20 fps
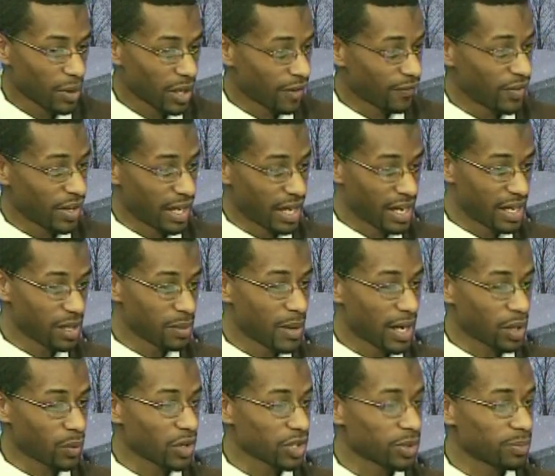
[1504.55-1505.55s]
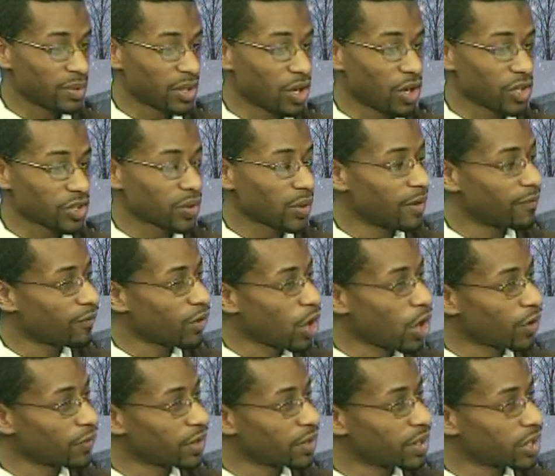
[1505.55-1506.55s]
But if anybody wants to be also
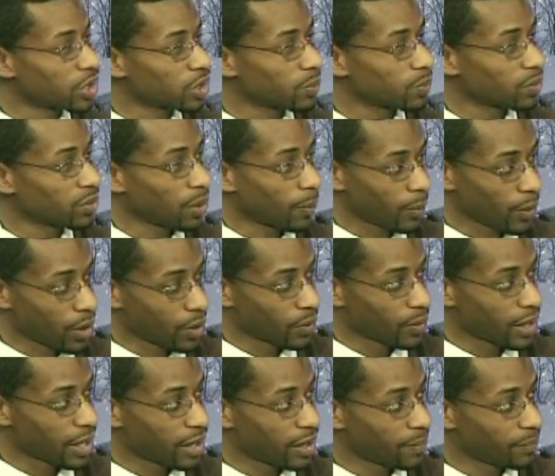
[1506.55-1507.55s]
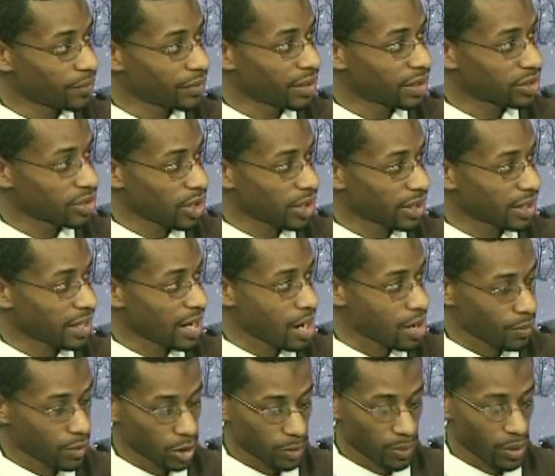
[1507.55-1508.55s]
involved in the program, the
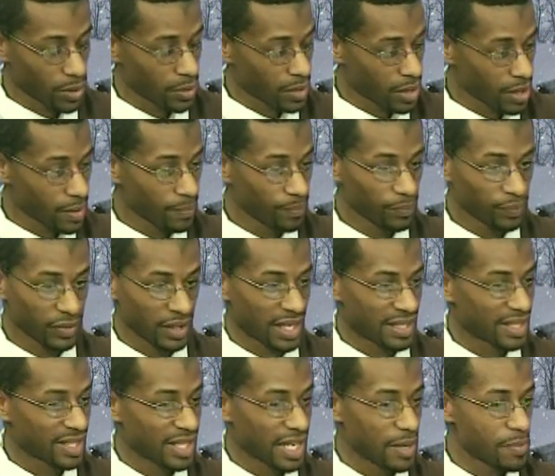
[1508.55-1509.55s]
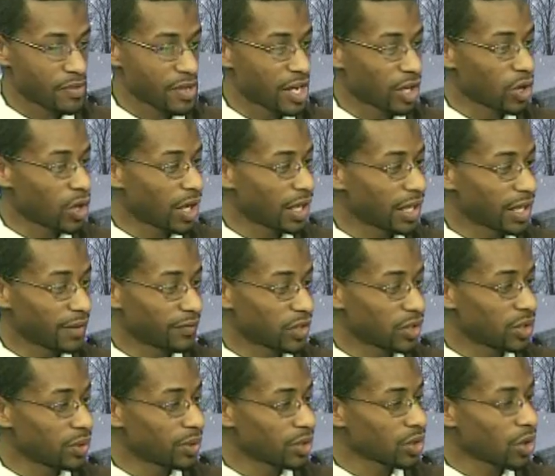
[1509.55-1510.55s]
Targeted Outreach Program, that's the same thing. All they
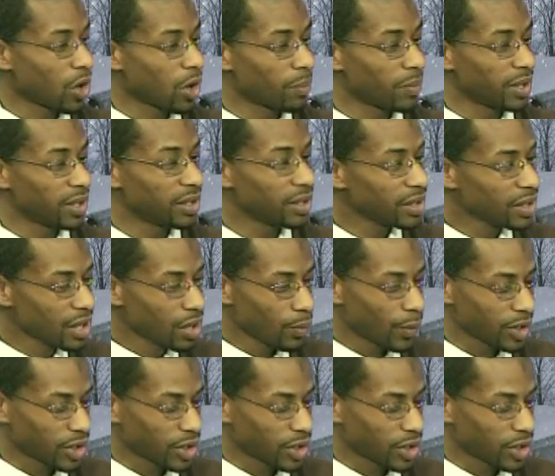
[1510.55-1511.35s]
have to do is call me.